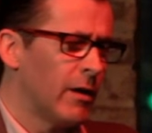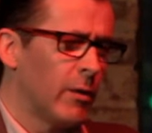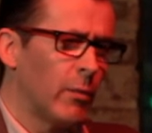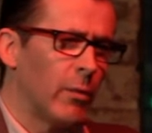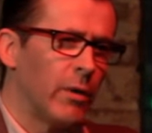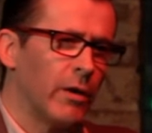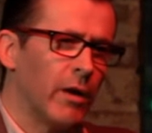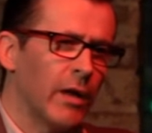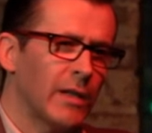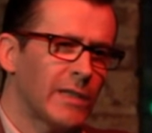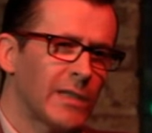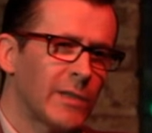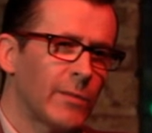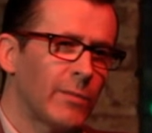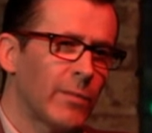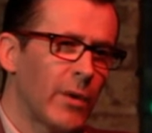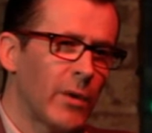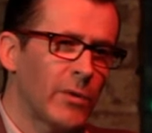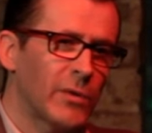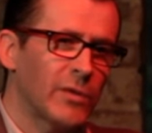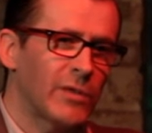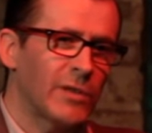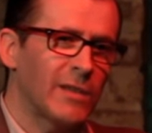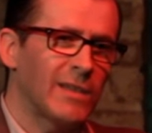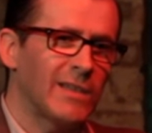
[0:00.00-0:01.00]
We're not
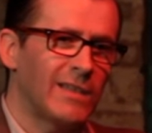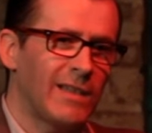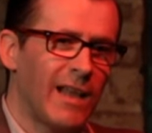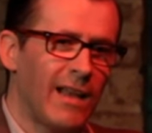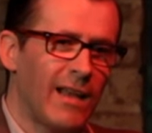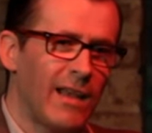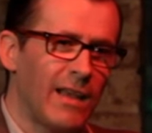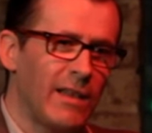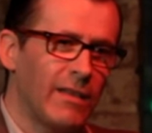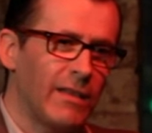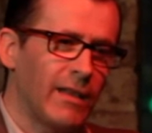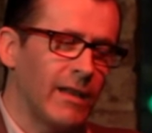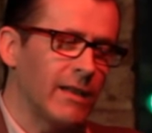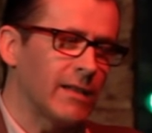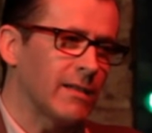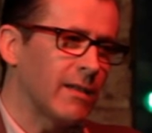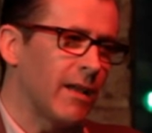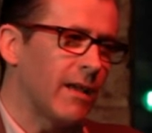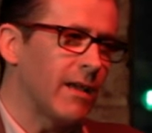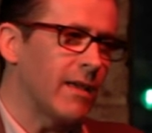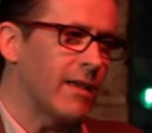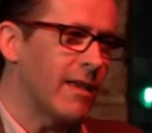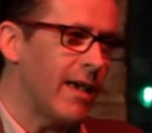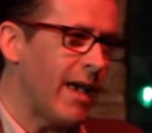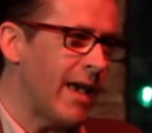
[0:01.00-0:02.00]
supposed to say things
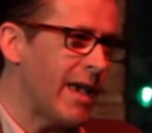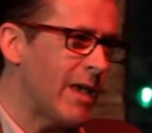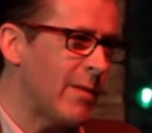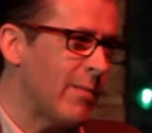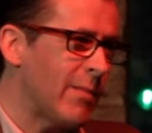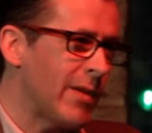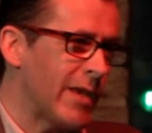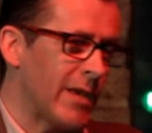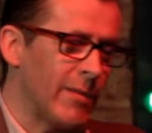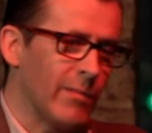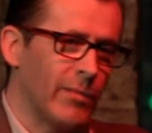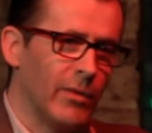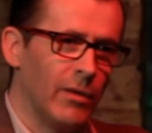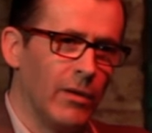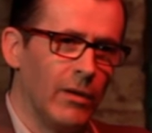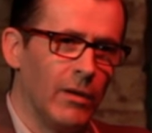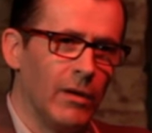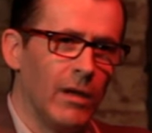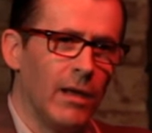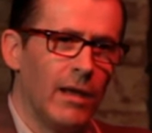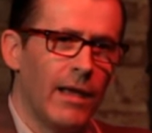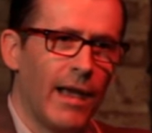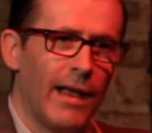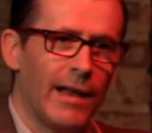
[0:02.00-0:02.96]
like gay people